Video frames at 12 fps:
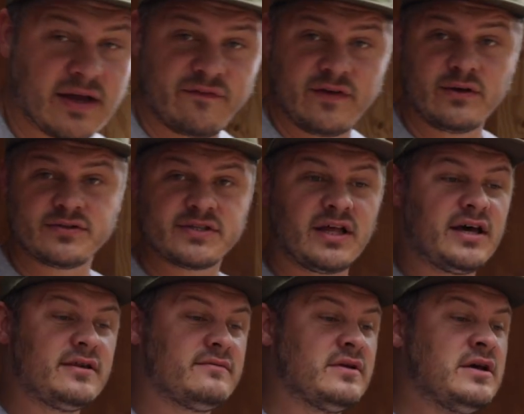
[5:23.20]
of like a field
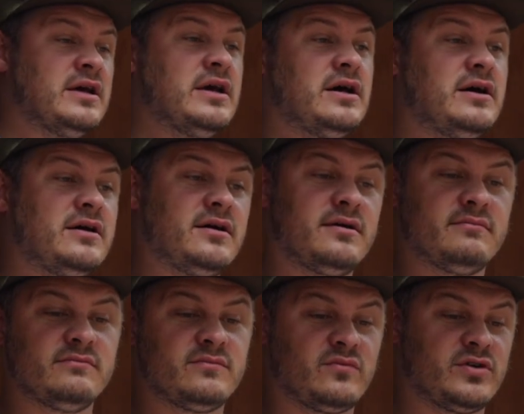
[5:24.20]
sled,
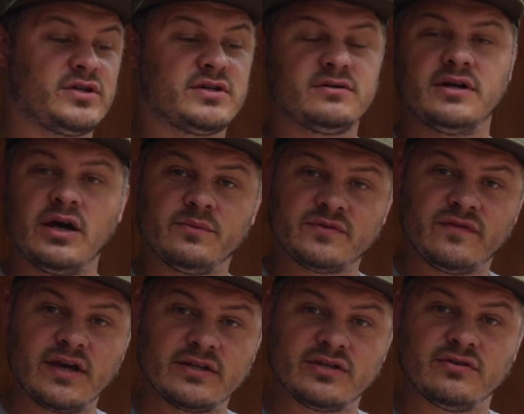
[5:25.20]
which helps if you
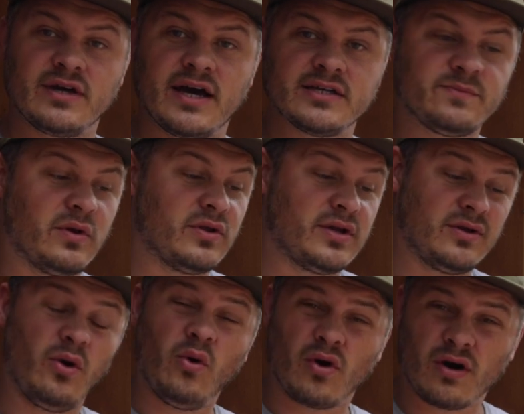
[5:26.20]
got two guys pulling it,
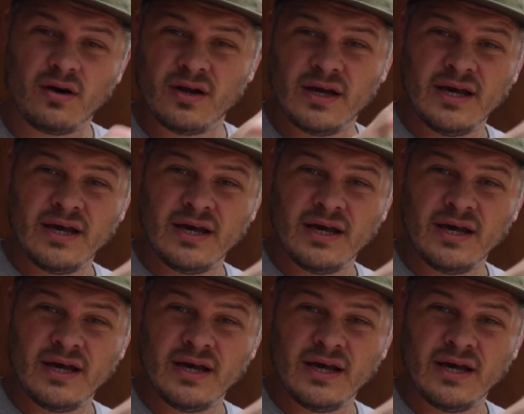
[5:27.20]
or